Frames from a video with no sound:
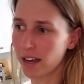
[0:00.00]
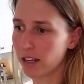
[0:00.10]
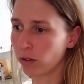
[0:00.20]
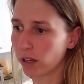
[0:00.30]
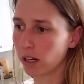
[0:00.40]

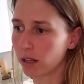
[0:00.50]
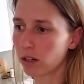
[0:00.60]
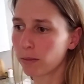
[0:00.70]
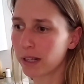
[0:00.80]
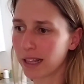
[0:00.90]
It'll get
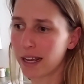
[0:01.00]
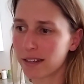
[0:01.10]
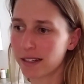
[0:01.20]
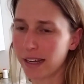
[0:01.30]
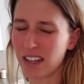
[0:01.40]
a little bit
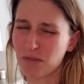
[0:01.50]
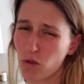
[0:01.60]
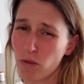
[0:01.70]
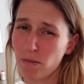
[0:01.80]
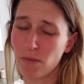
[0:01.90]
less, I guess,